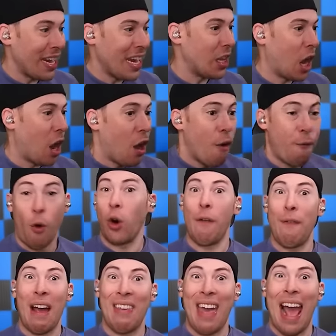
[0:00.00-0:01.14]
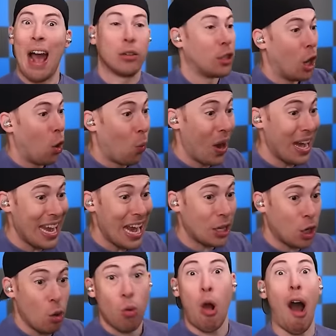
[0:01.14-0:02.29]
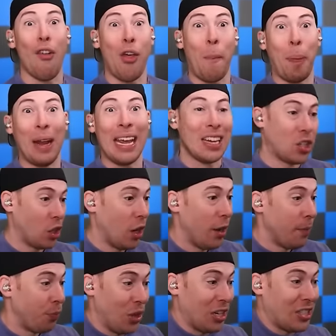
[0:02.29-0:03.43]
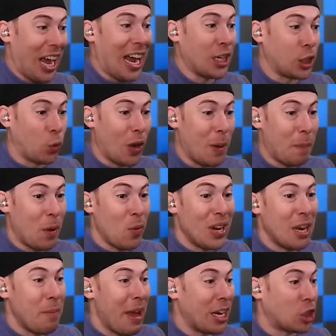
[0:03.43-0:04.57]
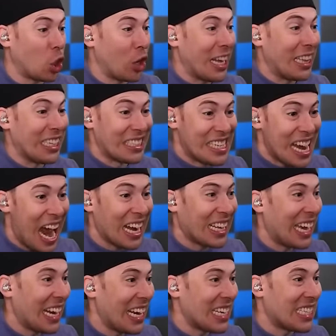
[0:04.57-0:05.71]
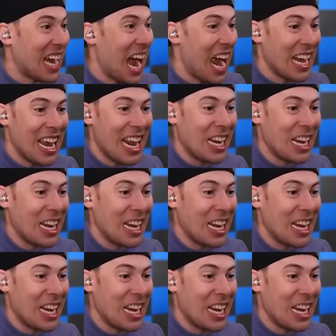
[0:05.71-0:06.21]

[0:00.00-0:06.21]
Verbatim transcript: need to fortify the house. We need to call the police. This guy's creepy. We need to make sure he does not get inside.